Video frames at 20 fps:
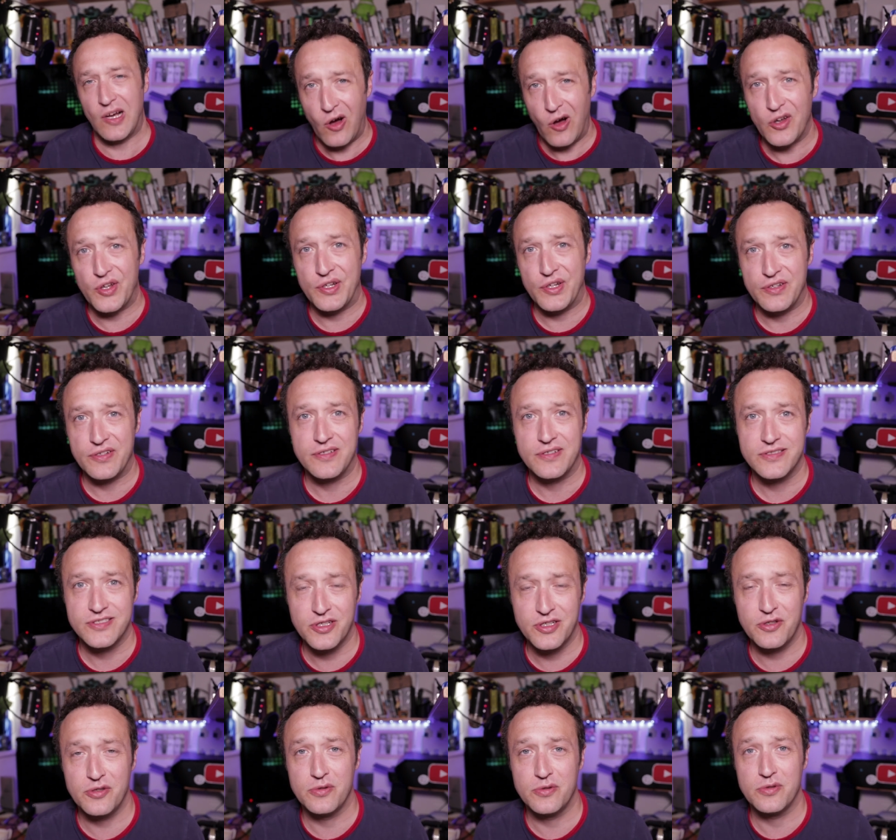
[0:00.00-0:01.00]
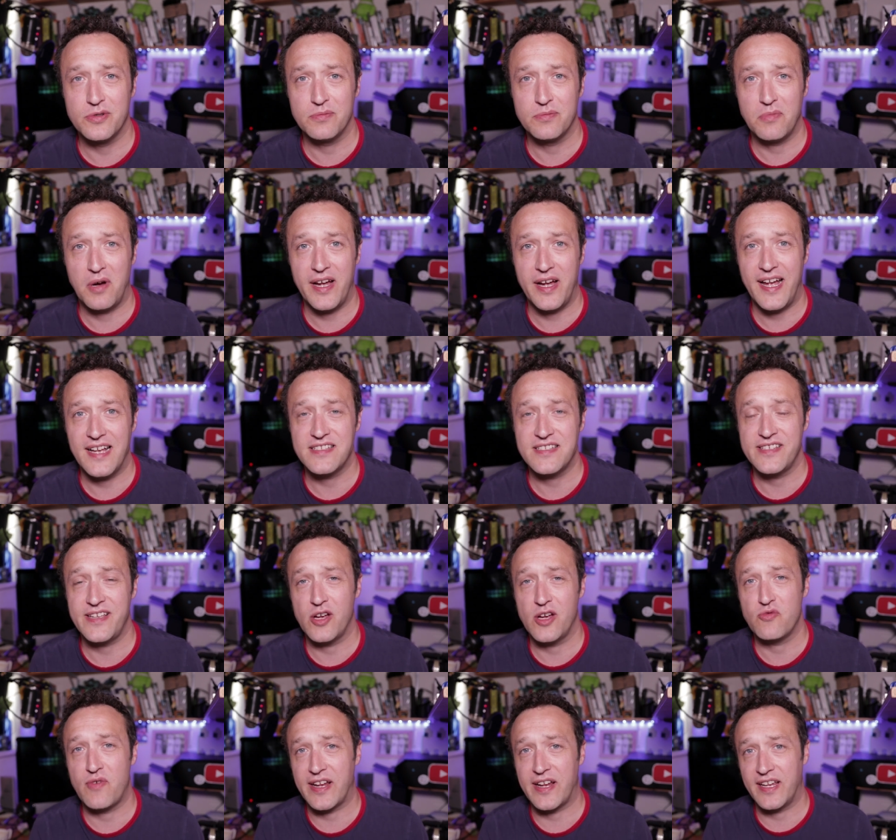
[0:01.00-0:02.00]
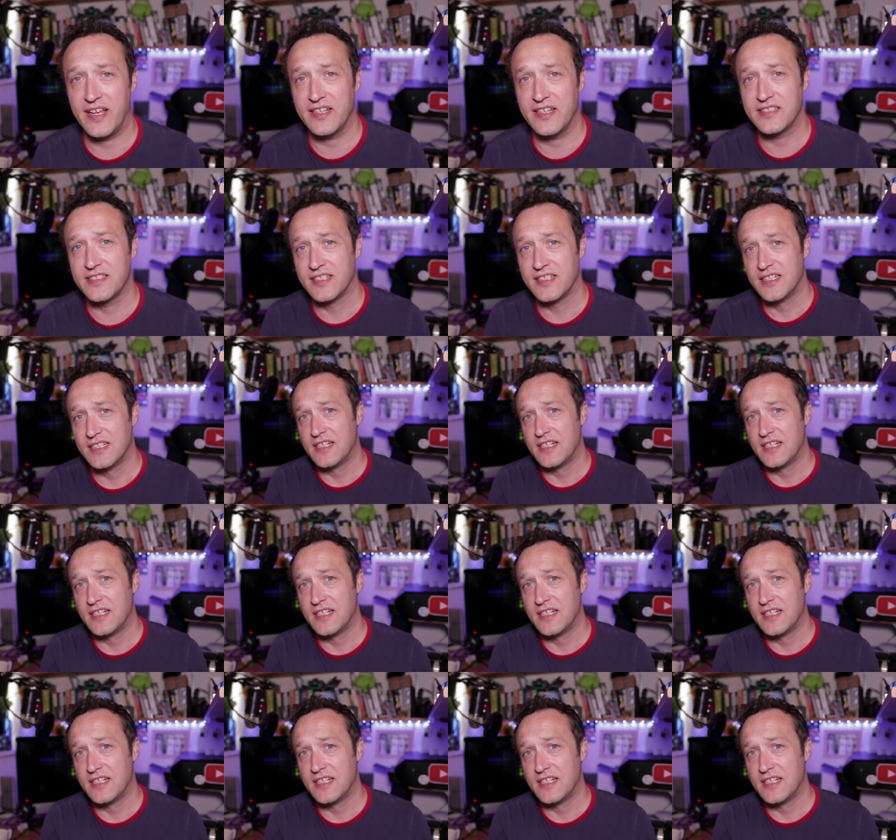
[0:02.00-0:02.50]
on to my S E O rankings.